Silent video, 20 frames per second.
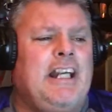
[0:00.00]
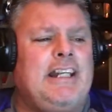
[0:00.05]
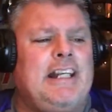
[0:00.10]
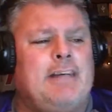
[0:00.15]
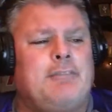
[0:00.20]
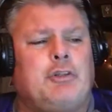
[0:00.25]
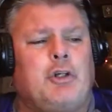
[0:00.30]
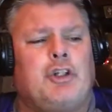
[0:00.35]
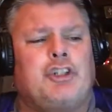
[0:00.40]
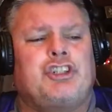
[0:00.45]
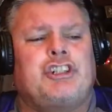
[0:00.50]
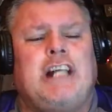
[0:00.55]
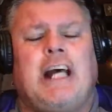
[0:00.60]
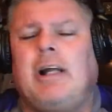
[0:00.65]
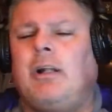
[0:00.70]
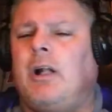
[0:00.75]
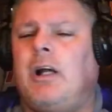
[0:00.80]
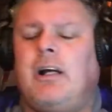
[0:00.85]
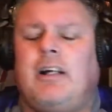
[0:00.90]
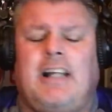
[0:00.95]
Now, of course,
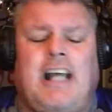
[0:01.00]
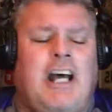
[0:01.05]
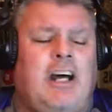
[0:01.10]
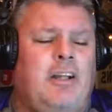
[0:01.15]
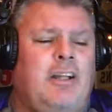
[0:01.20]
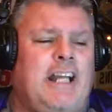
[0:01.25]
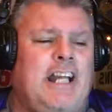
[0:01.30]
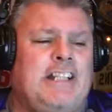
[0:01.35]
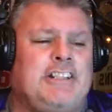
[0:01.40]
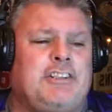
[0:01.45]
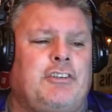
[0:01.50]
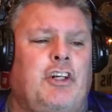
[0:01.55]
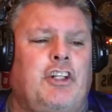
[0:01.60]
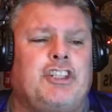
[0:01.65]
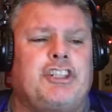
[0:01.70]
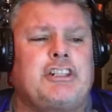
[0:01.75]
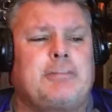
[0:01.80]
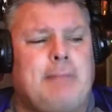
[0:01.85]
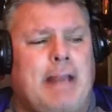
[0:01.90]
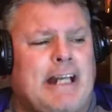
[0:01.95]
now all eyes are on
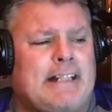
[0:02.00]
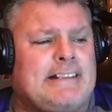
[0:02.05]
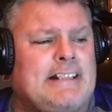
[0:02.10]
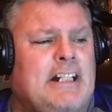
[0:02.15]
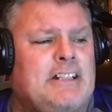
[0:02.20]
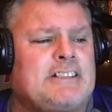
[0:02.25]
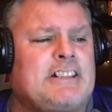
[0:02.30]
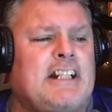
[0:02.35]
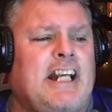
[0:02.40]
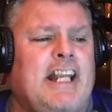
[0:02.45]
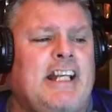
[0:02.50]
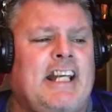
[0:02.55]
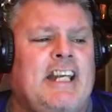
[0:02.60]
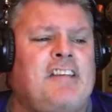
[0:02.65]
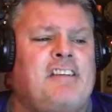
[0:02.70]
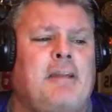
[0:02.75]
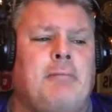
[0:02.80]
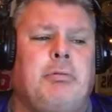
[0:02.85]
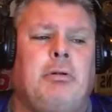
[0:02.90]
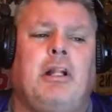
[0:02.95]
SmackDown tonight
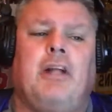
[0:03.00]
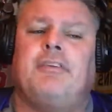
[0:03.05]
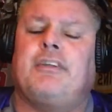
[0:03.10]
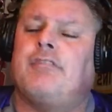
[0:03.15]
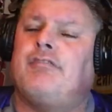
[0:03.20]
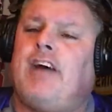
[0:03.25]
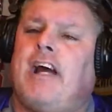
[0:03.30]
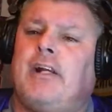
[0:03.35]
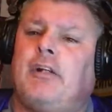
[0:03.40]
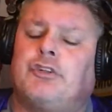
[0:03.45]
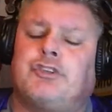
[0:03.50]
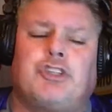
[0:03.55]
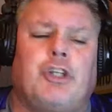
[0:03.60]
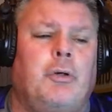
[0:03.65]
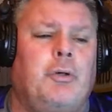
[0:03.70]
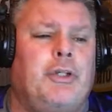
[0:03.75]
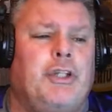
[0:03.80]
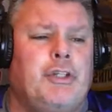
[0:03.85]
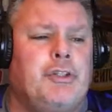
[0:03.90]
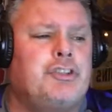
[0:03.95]
as they pull out the final
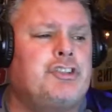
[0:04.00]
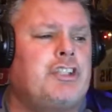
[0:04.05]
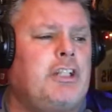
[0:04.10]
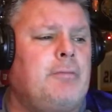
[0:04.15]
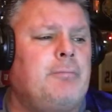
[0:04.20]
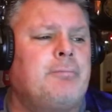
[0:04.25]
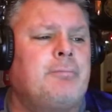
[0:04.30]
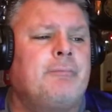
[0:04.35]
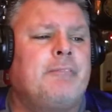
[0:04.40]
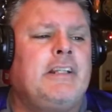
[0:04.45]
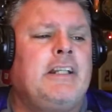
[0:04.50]
show in Houston.